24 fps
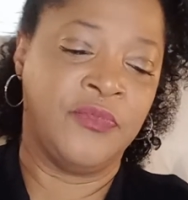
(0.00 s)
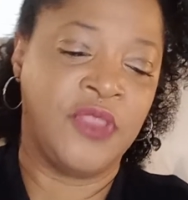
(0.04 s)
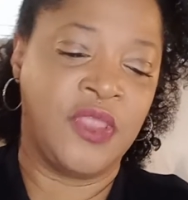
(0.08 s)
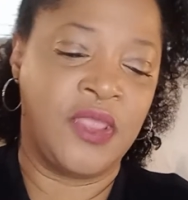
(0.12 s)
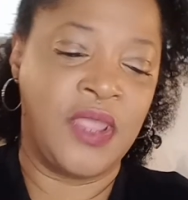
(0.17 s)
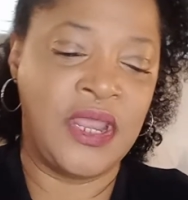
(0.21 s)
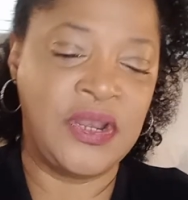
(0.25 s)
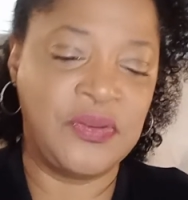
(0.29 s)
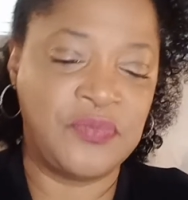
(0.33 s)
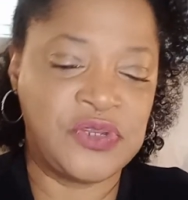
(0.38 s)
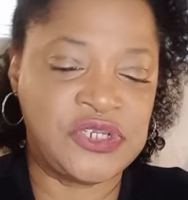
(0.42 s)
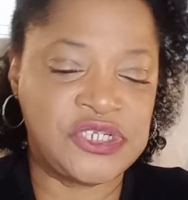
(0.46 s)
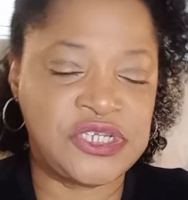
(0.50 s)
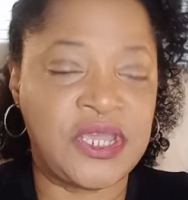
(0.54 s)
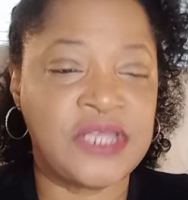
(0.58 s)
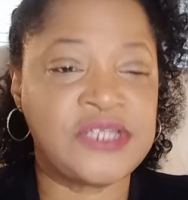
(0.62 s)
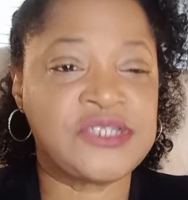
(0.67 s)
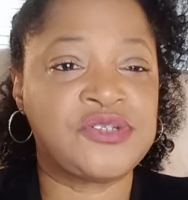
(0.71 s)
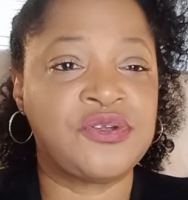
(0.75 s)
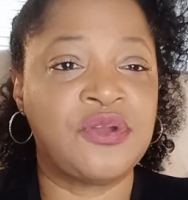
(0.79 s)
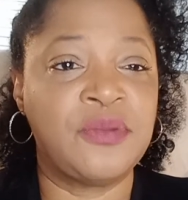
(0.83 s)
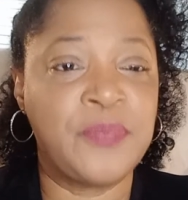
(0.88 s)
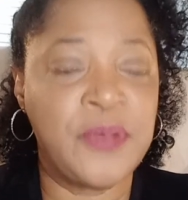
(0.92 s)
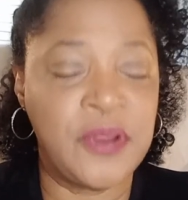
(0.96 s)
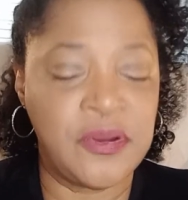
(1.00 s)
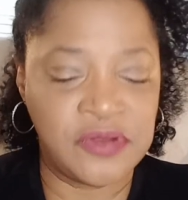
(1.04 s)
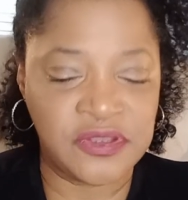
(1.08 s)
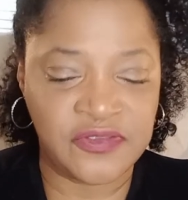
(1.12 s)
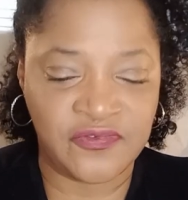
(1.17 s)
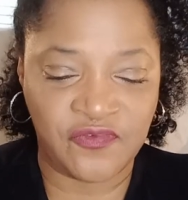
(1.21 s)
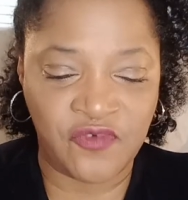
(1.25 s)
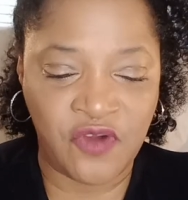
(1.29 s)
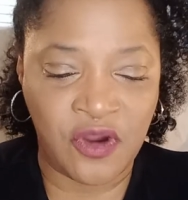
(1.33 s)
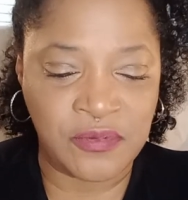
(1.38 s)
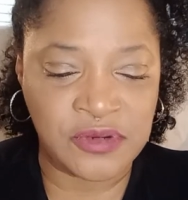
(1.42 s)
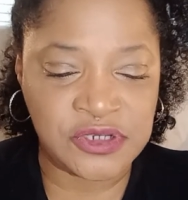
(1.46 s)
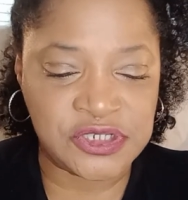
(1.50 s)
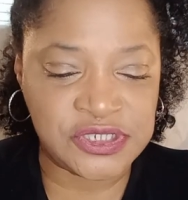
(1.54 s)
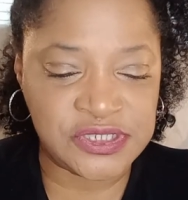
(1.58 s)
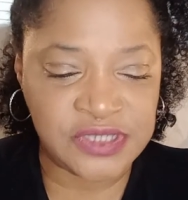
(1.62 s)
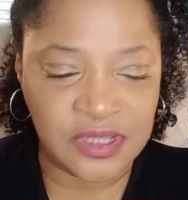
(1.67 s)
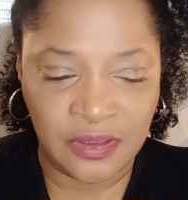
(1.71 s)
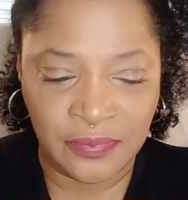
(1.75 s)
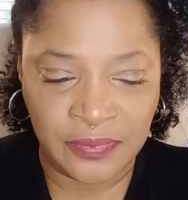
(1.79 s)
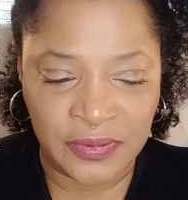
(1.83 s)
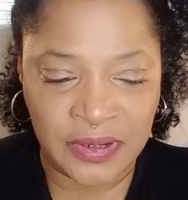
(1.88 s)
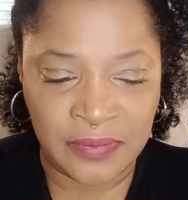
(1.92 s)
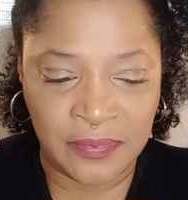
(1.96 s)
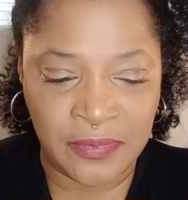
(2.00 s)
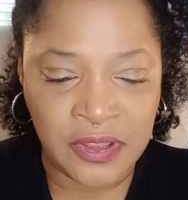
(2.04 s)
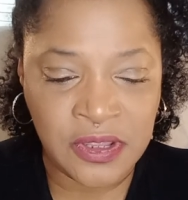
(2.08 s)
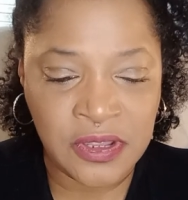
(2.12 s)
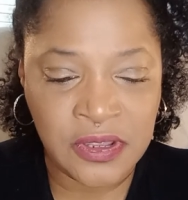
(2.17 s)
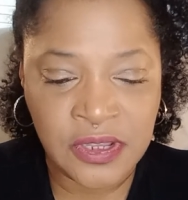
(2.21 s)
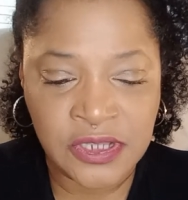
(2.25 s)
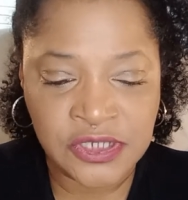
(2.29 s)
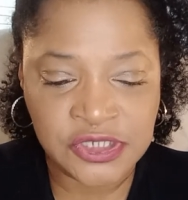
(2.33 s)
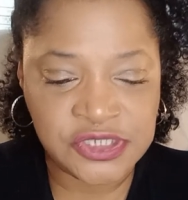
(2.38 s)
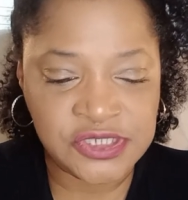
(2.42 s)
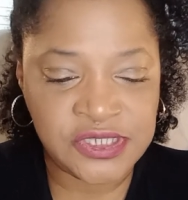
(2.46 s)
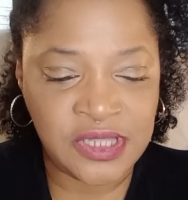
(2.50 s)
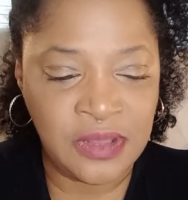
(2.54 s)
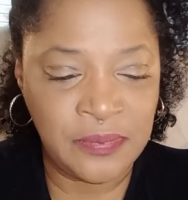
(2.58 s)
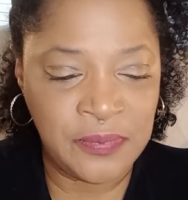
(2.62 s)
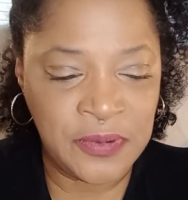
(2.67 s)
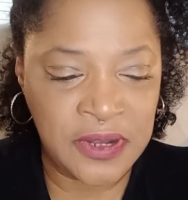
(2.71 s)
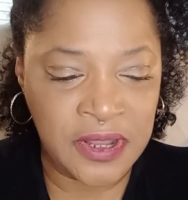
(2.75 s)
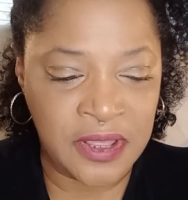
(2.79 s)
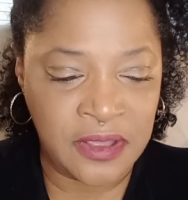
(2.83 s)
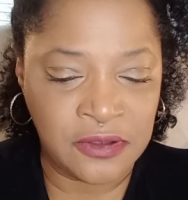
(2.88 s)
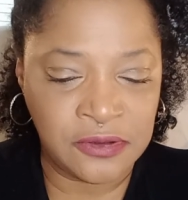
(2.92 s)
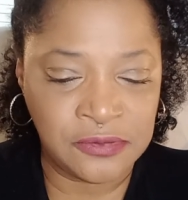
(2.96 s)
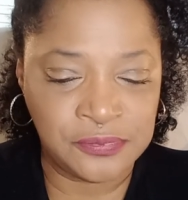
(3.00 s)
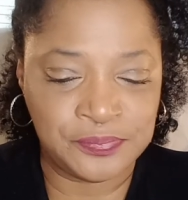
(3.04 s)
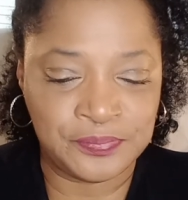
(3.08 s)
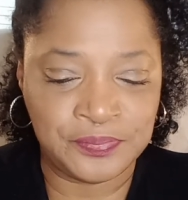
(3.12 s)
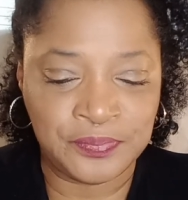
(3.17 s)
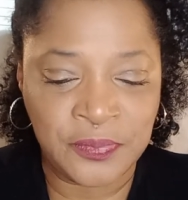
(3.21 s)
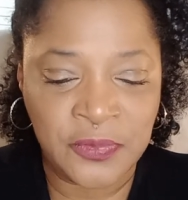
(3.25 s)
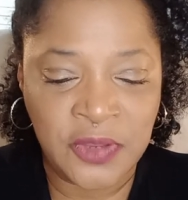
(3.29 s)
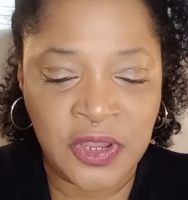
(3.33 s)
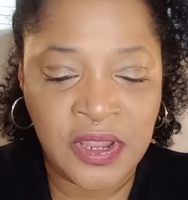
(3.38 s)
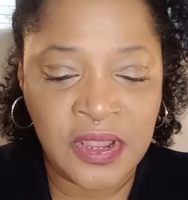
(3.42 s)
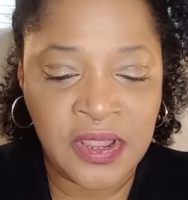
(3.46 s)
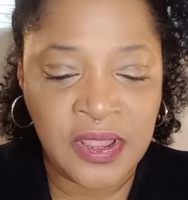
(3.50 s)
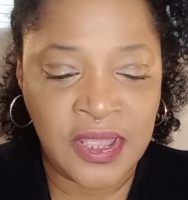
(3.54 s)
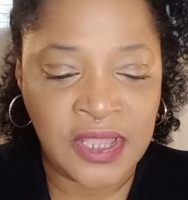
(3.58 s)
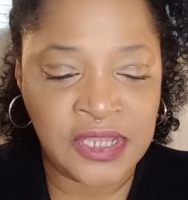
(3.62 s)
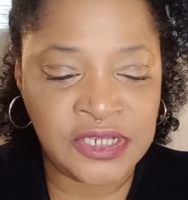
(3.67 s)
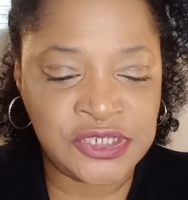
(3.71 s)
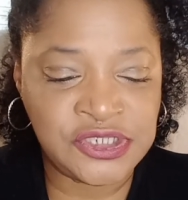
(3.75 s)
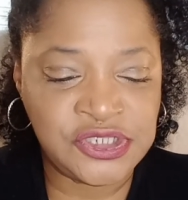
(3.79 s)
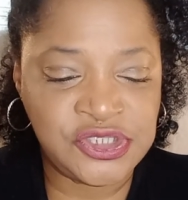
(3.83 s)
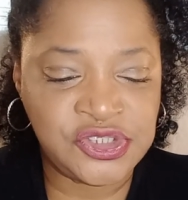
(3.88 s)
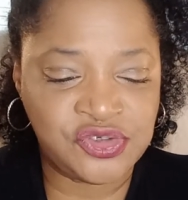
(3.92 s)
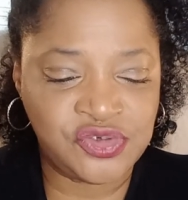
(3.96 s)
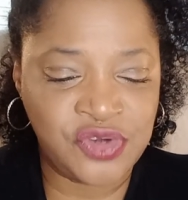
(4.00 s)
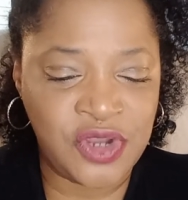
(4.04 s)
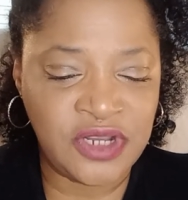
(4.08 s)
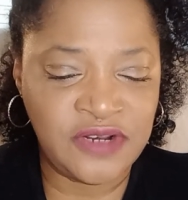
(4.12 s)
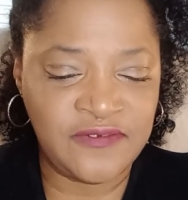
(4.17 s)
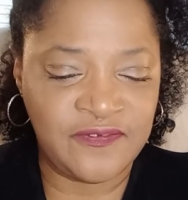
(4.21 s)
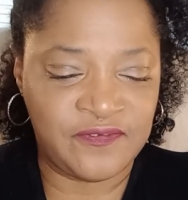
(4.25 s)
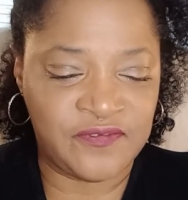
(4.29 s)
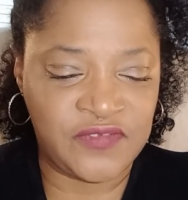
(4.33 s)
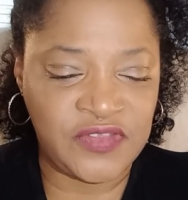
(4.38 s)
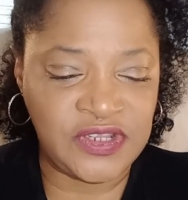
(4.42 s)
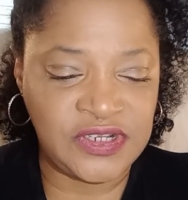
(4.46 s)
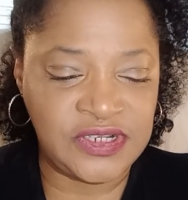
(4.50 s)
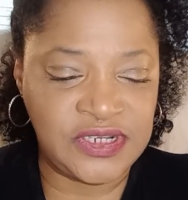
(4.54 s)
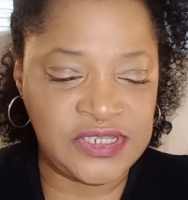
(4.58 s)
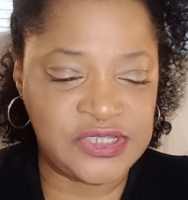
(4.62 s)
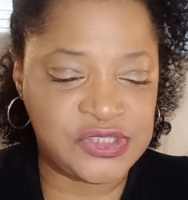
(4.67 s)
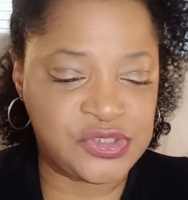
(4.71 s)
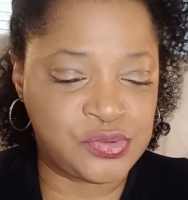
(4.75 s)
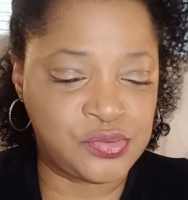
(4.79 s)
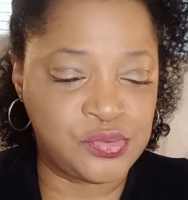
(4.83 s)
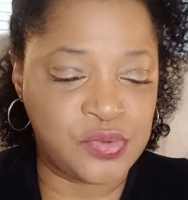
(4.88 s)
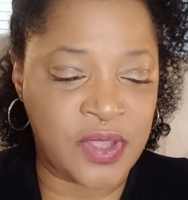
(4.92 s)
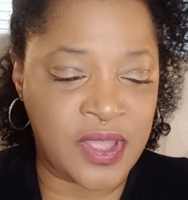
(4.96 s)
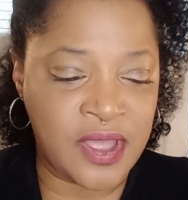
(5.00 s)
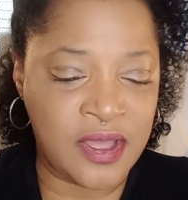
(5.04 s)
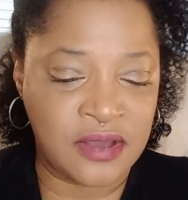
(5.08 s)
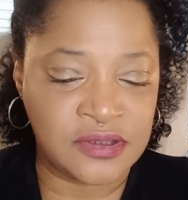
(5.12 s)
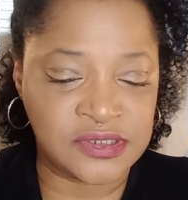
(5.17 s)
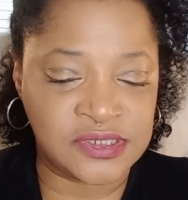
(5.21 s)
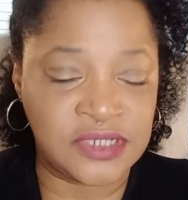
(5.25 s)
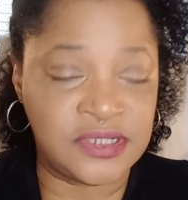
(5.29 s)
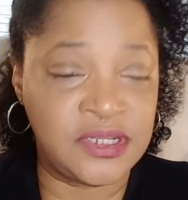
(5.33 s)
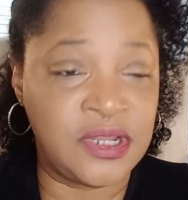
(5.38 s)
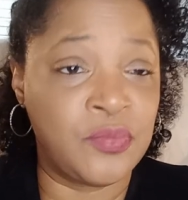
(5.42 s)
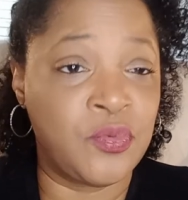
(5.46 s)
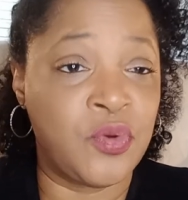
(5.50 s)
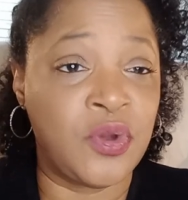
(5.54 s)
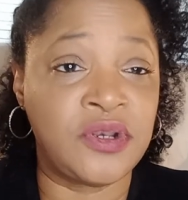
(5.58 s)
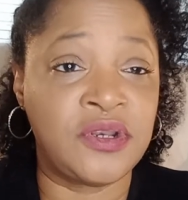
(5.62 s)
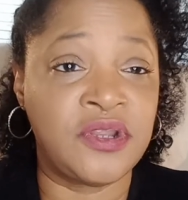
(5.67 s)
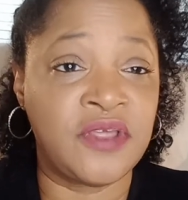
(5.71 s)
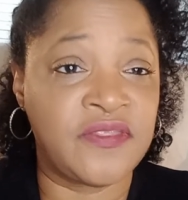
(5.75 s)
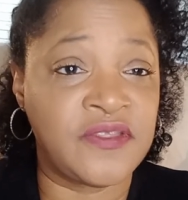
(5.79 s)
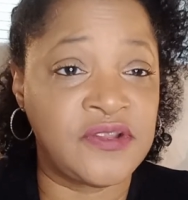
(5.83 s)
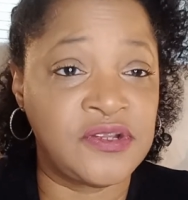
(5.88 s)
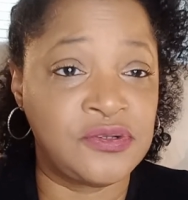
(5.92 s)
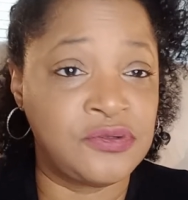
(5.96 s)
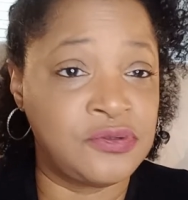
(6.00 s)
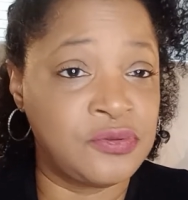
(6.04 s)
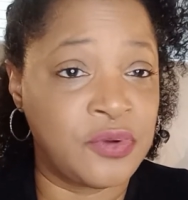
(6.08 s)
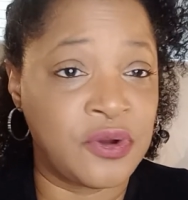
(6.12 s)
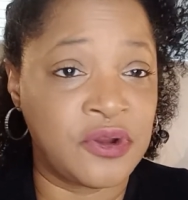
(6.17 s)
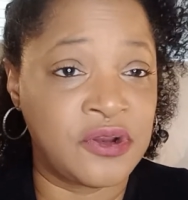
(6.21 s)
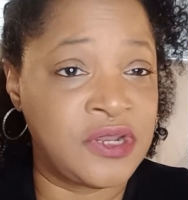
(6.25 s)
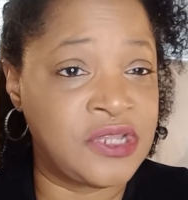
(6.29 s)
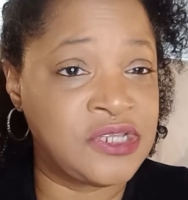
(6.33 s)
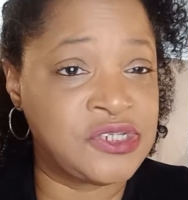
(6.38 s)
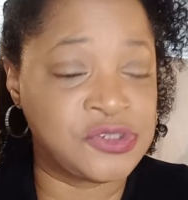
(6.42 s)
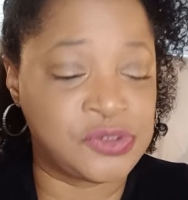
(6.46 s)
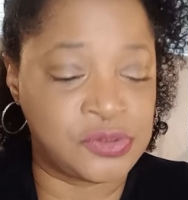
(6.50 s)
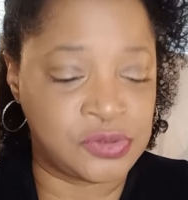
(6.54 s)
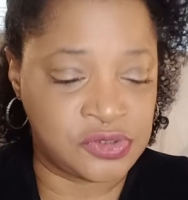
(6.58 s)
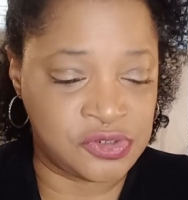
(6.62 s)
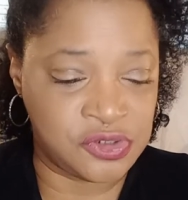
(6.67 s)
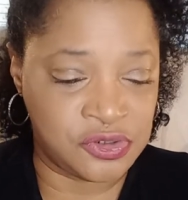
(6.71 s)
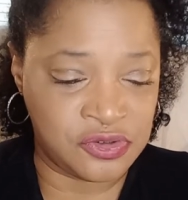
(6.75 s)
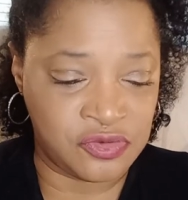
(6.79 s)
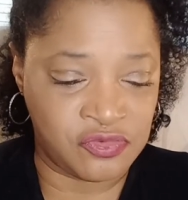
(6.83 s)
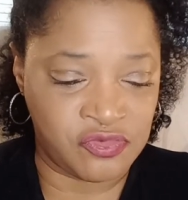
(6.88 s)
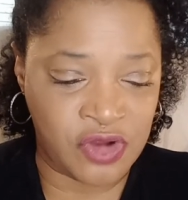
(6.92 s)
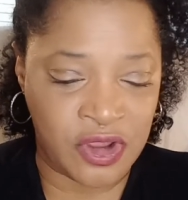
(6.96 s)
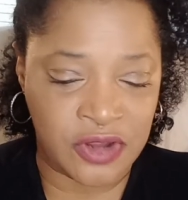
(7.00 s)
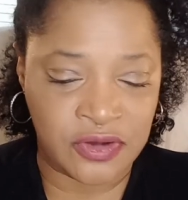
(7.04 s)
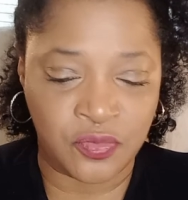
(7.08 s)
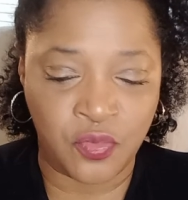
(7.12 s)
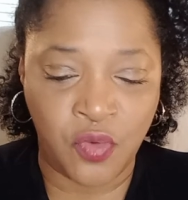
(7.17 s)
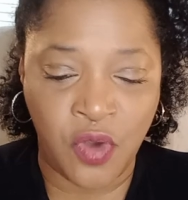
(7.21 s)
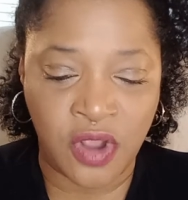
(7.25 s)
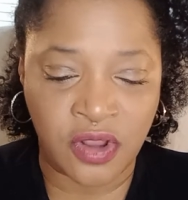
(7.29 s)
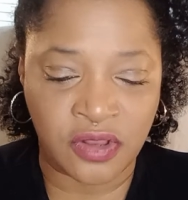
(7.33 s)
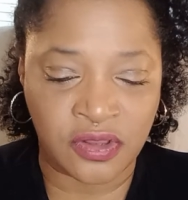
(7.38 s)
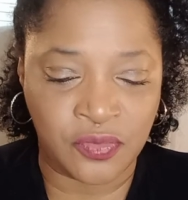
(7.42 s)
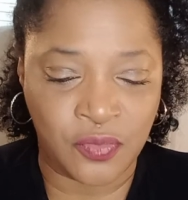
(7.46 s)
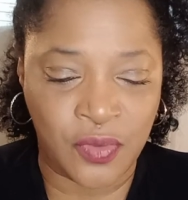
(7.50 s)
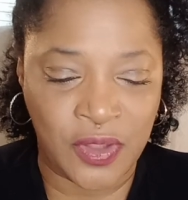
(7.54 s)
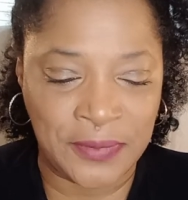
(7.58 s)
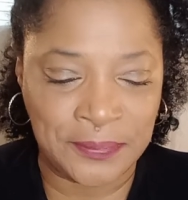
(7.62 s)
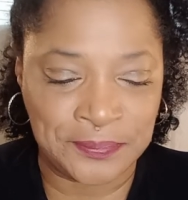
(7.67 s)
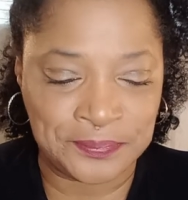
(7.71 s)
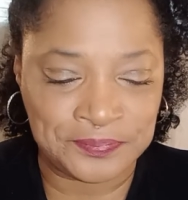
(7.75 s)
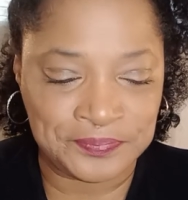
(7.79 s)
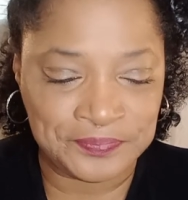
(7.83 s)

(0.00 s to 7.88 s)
Anyway, she gets to her parents' farm and she's helping out. And she's trying to feed these two cows and they want nothing to do with her. They just turn around and walked away.